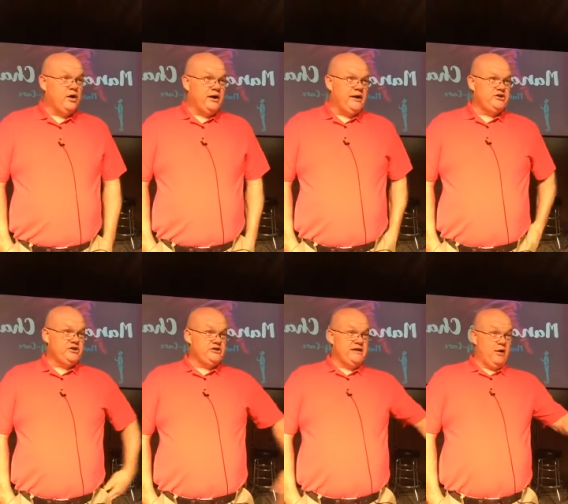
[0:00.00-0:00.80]

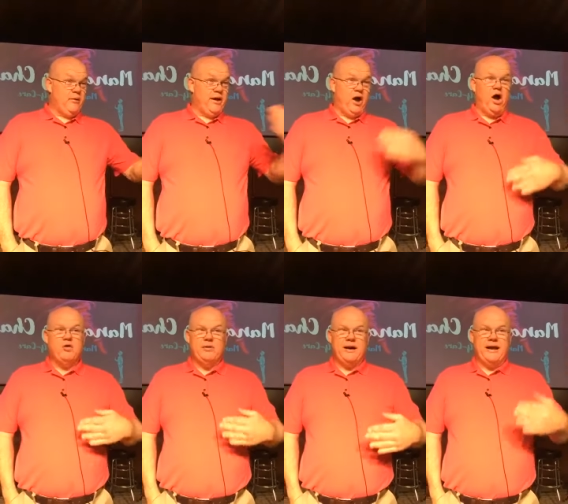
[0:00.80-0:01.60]
conditions that we
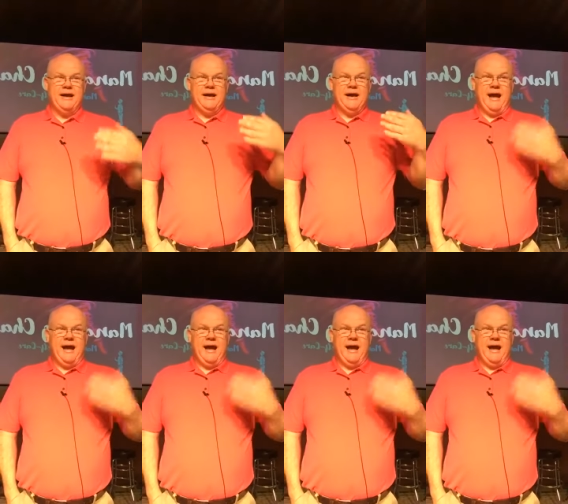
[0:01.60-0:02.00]
already